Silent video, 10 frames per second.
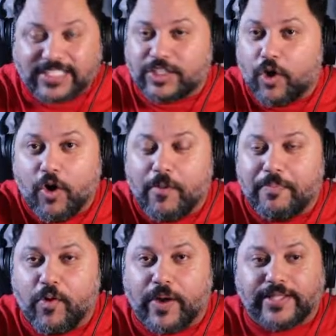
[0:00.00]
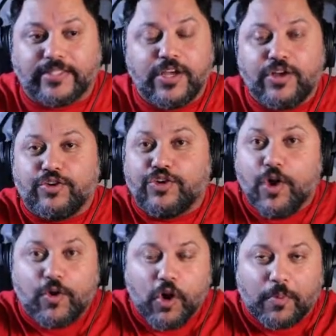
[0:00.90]
whole point. No
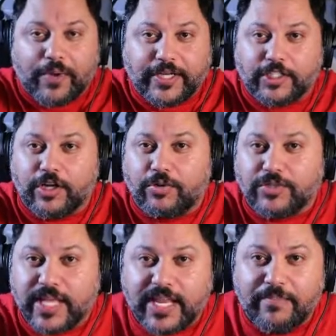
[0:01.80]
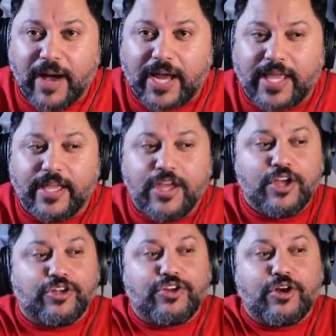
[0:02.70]
corporation owns anybody,
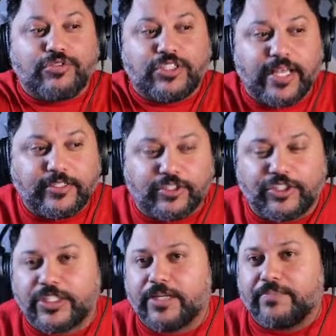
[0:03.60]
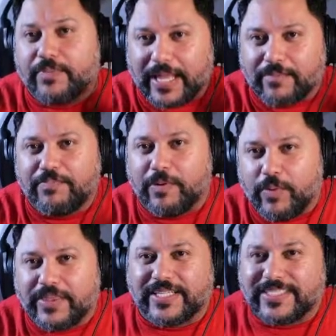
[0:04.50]
no censorship, like, but
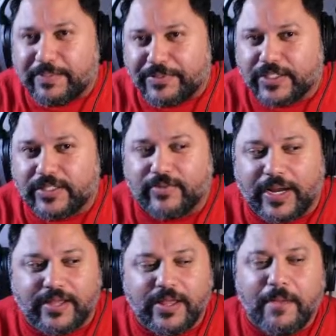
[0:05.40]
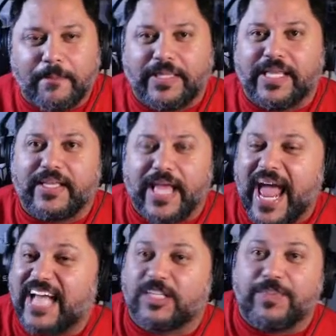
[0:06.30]
with exception, right? But it
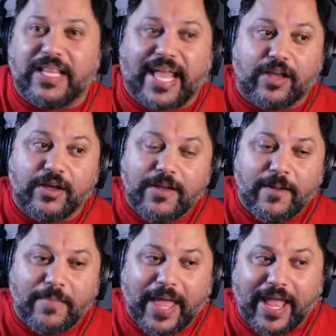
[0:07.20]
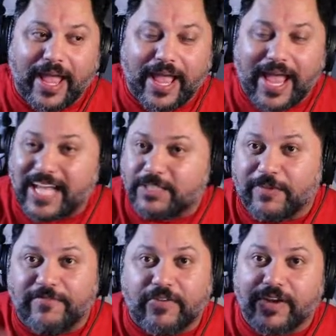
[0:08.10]
has to be
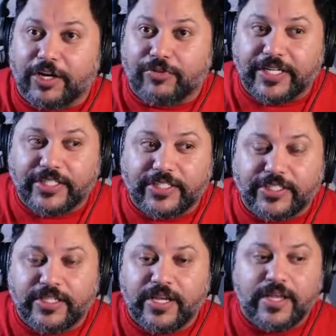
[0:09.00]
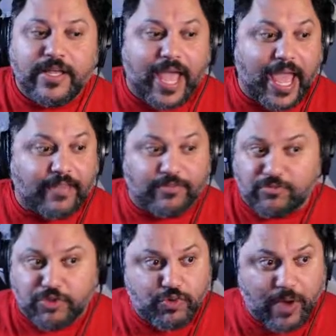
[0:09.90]
very egregious. And
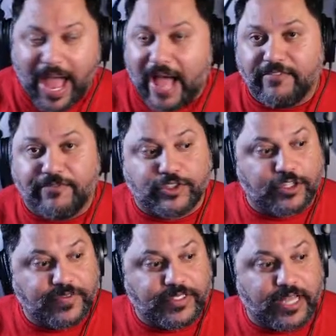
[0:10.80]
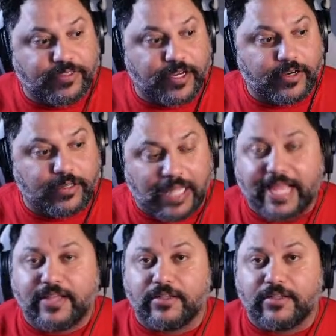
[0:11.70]
you have servers out there like